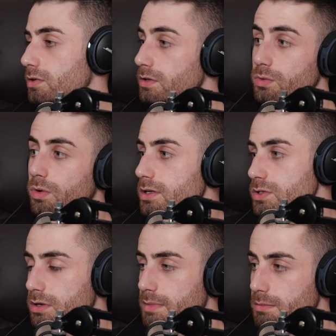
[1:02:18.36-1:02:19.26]
do you want to
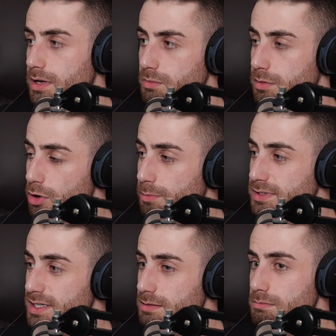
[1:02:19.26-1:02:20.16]
sort of make money with
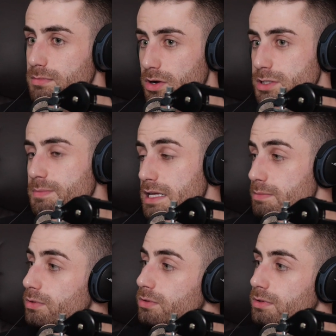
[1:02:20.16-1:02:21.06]
property? Most
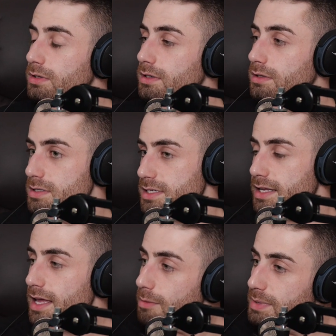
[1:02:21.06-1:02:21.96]
people
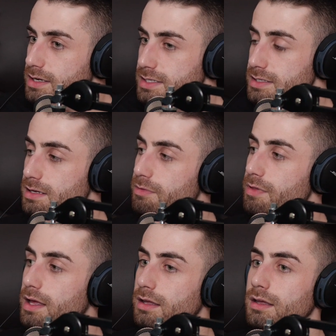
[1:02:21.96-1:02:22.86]
say, yeah, because it's
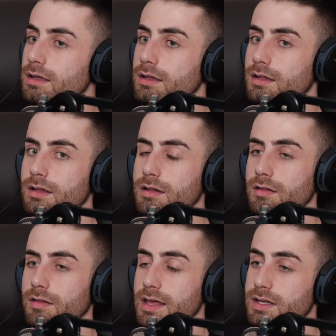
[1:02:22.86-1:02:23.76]
something
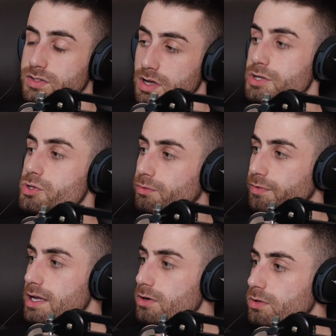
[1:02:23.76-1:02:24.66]
they can touch and
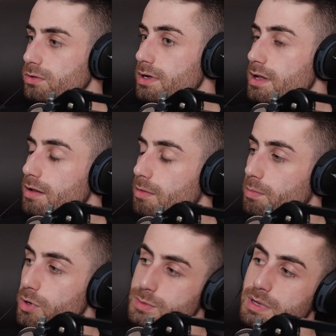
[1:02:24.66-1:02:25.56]
feel.
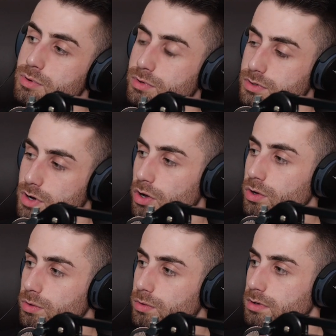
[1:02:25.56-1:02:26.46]
Most people
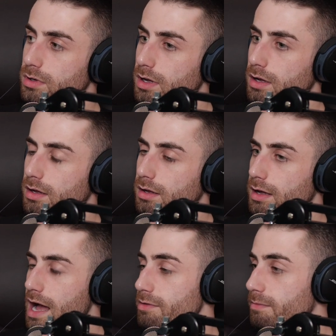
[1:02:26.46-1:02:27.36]

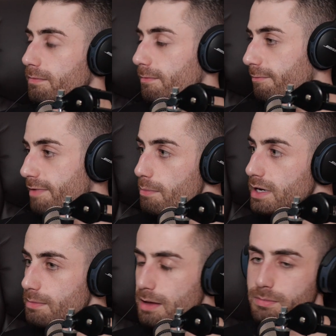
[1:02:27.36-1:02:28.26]
have a
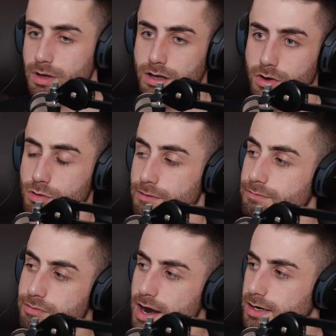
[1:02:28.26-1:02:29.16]
family member or a
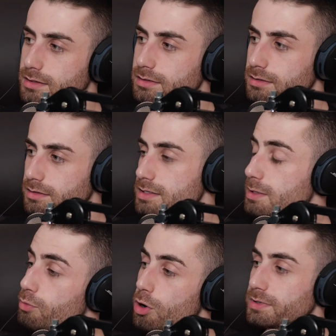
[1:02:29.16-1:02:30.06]
friend
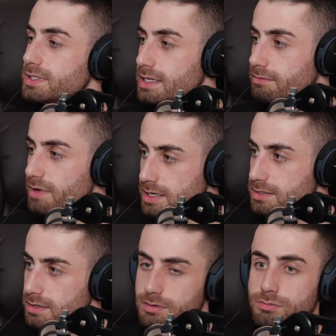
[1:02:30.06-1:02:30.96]
that's a property
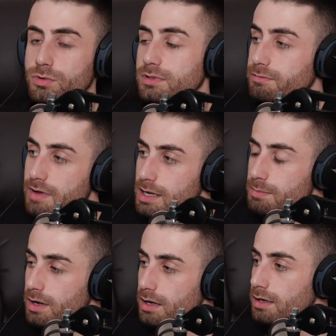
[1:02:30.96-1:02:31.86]
investor or
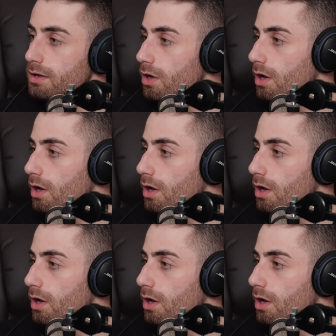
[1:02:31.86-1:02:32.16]
developer.